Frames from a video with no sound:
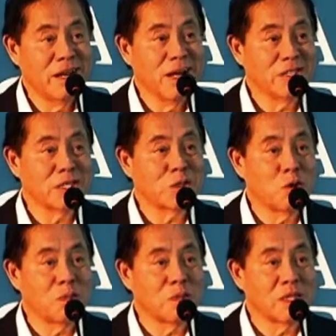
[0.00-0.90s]
I just
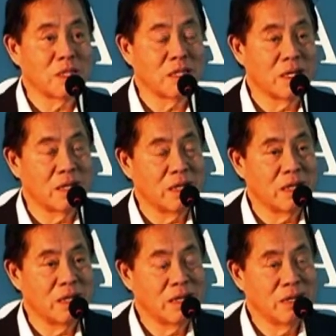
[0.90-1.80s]
hope
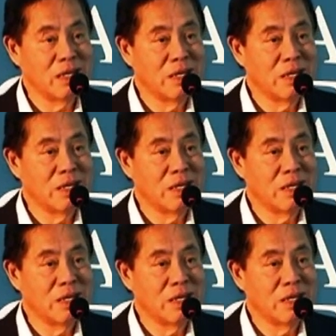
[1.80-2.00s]
that